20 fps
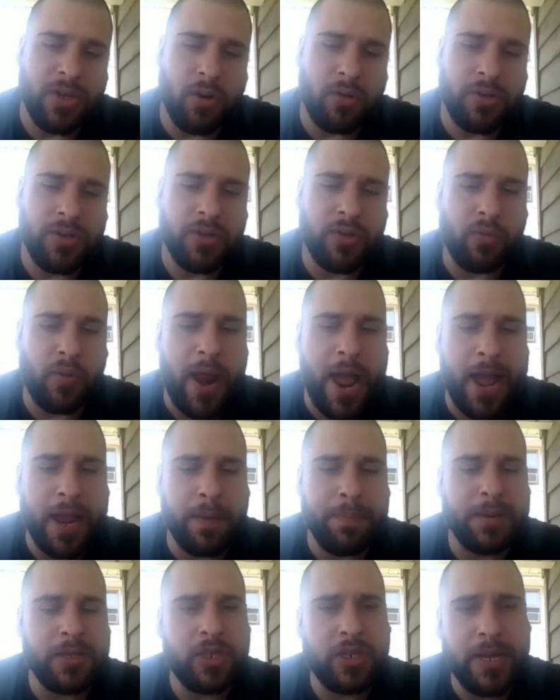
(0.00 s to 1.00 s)
to the
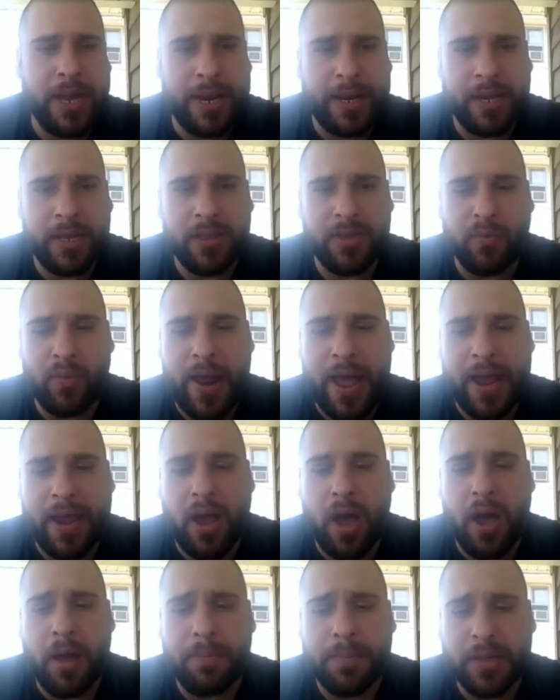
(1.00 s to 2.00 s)
rock, but you got to get the
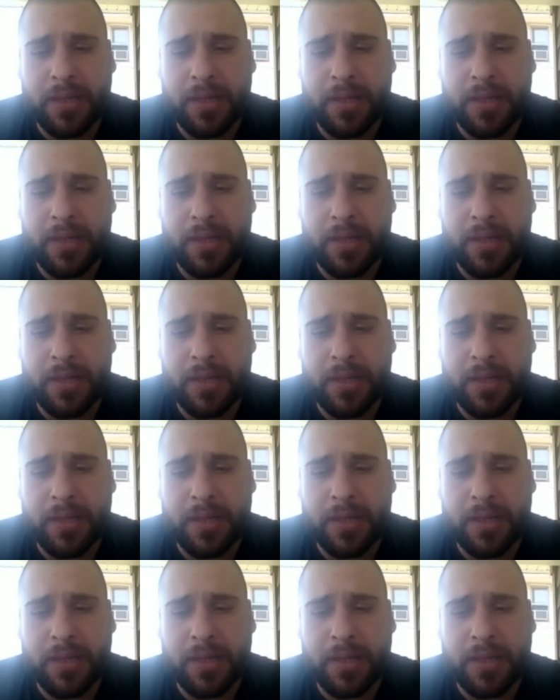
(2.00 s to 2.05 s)
rock up